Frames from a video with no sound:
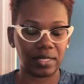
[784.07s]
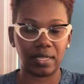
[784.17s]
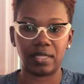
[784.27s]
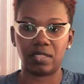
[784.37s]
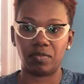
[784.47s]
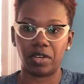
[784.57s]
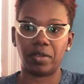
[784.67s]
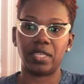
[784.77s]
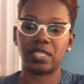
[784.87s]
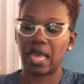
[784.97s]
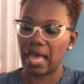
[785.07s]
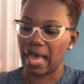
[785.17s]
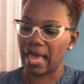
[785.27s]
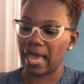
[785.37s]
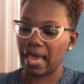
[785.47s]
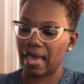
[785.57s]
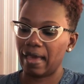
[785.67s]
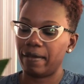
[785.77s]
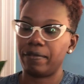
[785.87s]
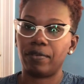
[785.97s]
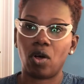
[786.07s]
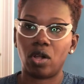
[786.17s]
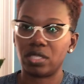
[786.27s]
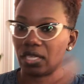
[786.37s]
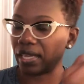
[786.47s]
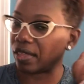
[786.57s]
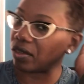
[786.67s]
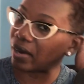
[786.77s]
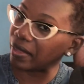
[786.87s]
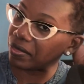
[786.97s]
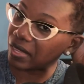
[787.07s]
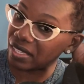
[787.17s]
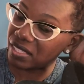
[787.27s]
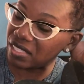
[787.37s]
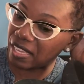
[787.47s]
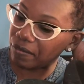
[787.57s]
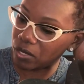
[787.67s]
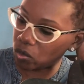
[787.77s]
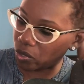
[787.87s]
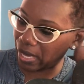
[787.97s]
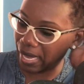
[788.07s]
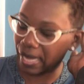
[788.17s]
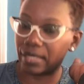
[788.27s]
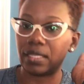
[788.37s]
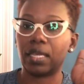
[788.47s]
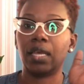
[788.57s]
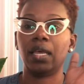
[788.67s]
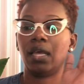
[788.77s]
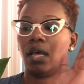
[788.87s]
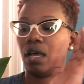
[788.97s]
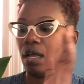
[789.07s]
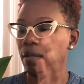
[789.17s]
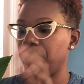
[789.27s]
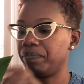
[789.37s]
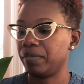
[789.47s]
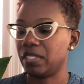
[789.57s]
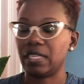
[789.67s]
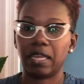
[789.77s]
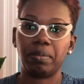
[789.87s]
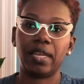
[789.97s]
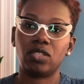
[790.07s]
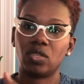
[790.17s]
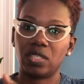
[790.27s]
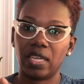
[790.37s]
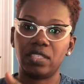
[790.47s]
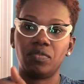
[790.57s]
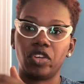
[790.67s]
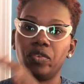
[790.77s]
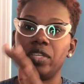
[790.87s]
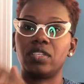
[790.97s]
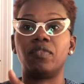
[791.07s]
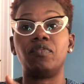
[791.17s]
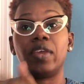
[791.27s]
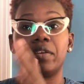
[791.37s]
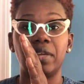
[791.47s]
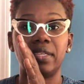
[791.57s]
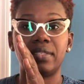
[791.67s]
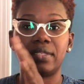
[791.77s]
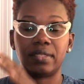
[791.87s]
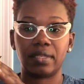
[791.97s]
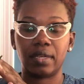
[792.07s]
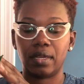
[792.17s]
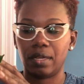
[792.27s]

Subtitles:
Sansevierias. I have altogether, I think, 7 or 8 snake plants or Sansevierias of various